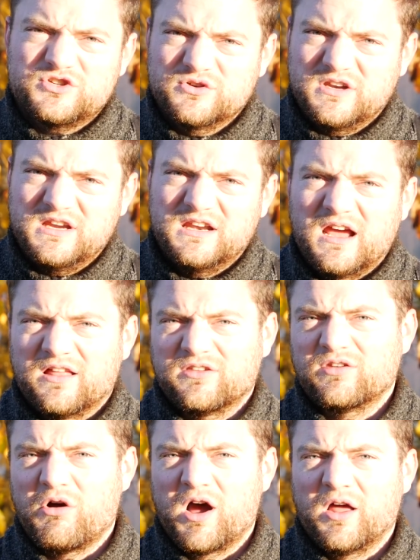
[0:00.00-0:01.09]
should eat, and
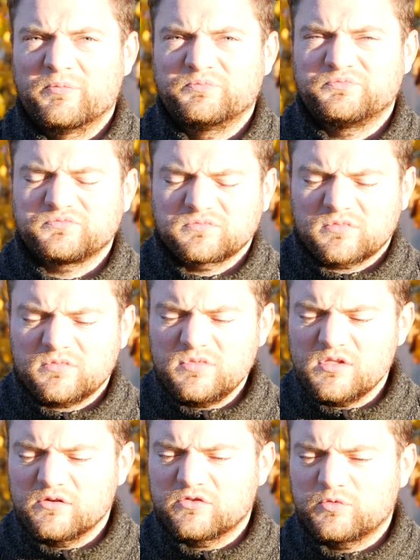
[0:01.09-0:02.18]
so on.
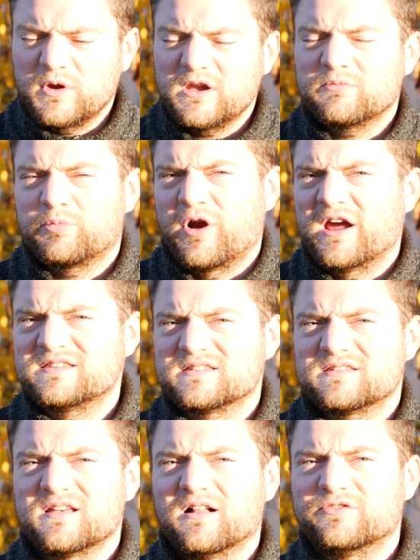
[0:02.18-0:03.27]
Sweden prides
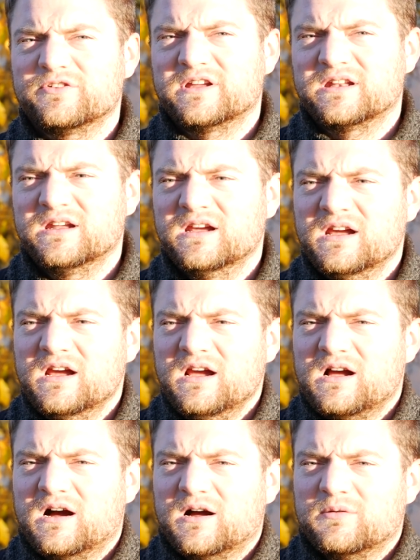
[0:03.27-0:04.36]
itself in
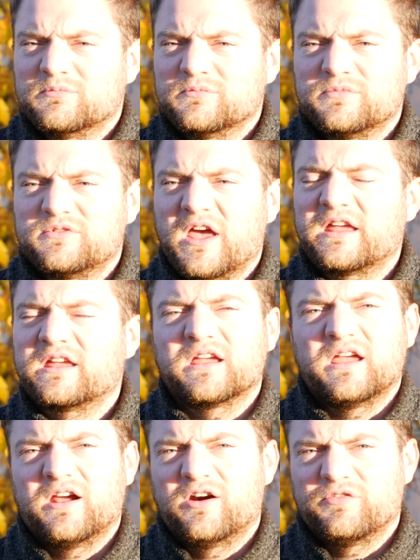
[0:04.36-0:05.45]
um, taking
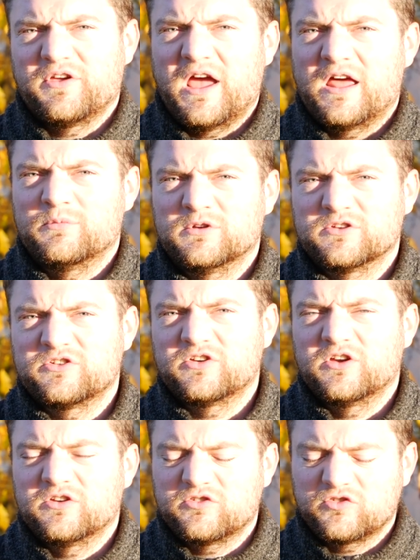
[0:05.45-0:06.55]
care of the animals
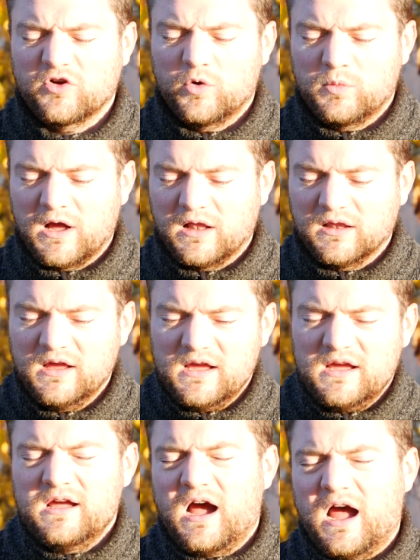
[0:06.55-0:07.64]
so well.
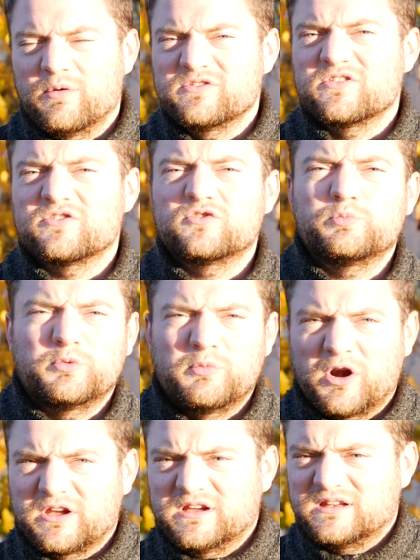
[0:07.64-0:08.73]
I was in the
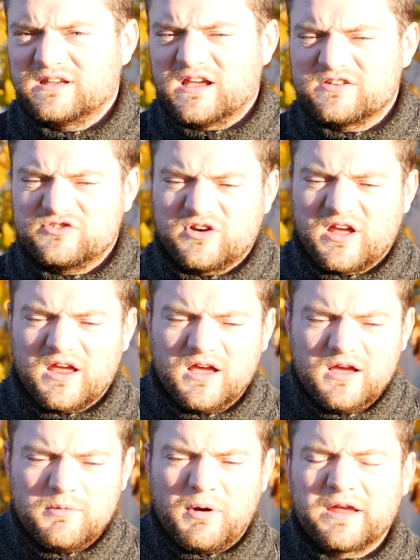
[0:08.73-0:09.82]
supermarket yesterday
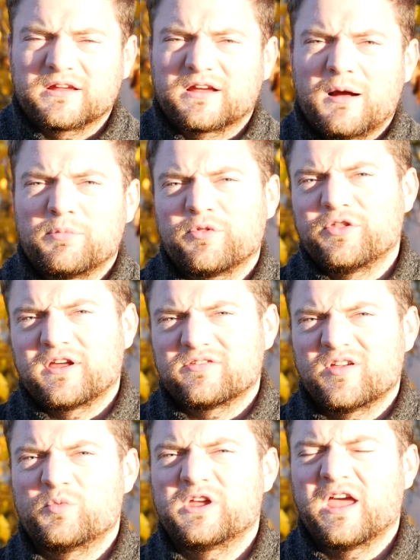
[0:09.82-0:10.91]
buying a couple things
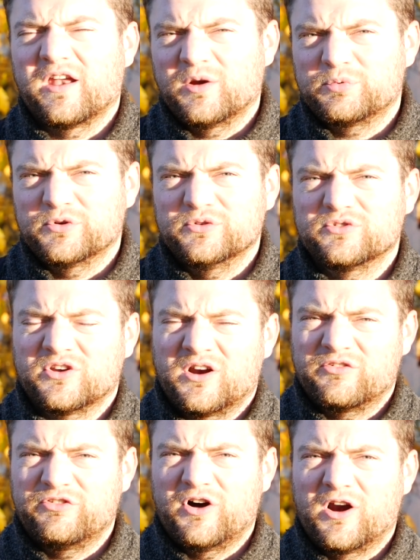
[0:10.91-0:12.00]
that we cannot produce on
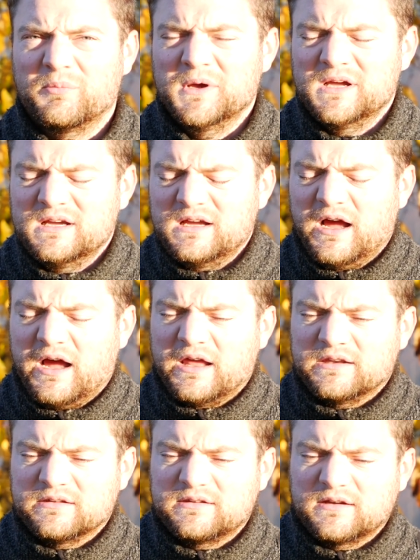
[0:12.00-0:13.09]
our farm, and